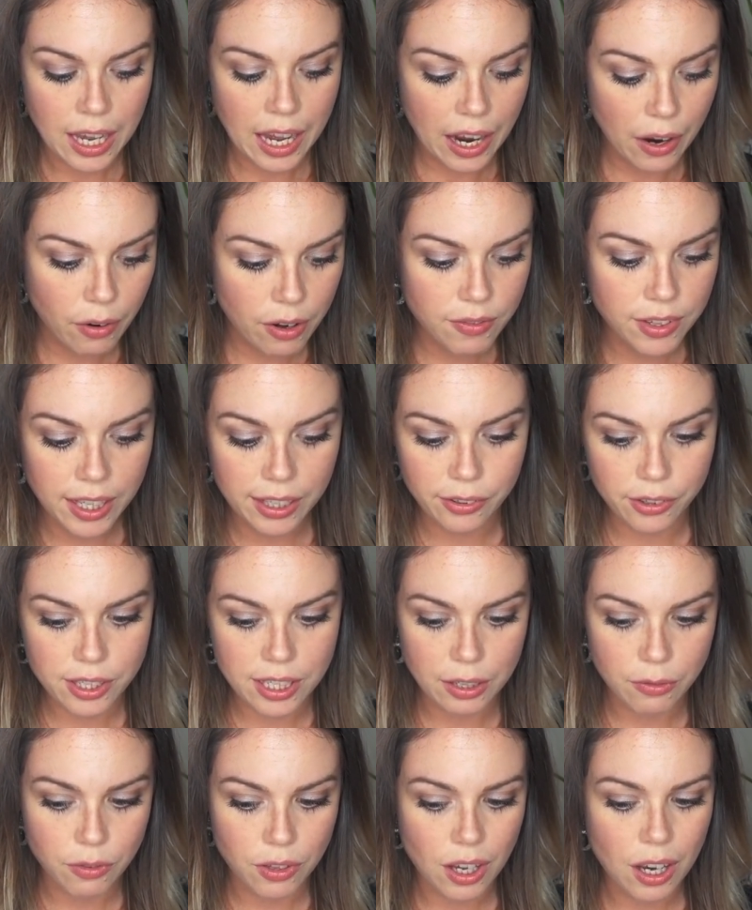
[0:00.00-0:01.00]
However that looks
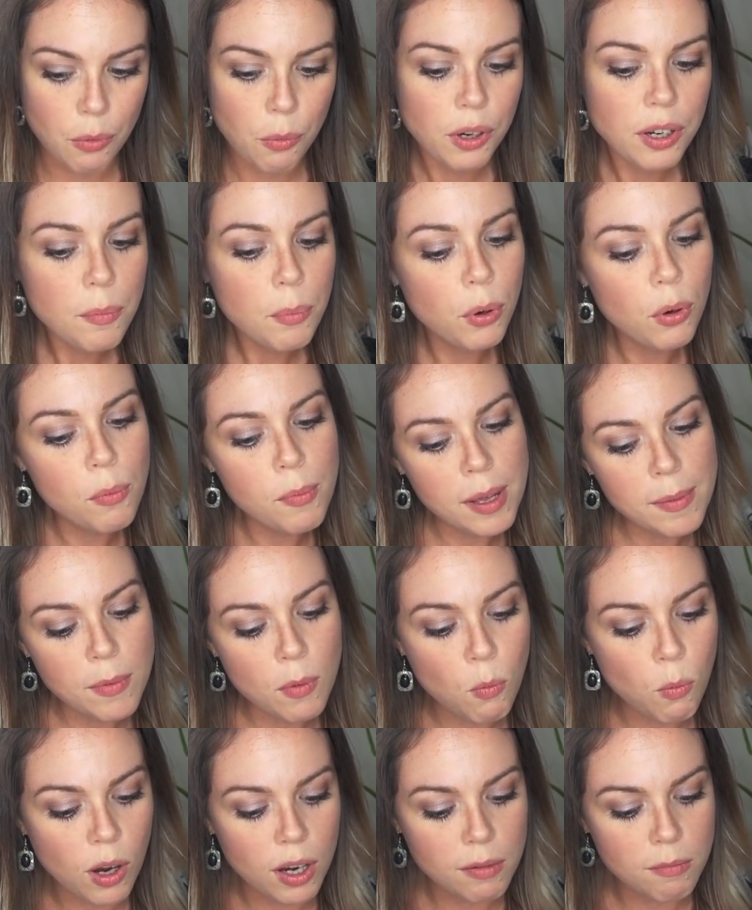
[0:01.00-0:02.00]
like for you. I want to pull
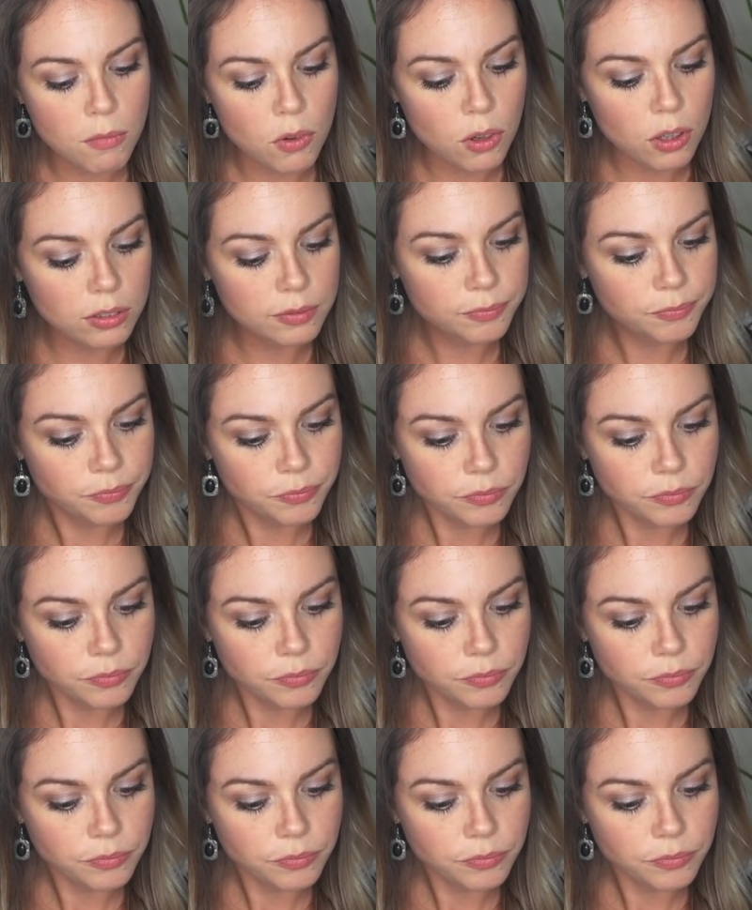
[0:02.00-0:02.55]
maybe one more.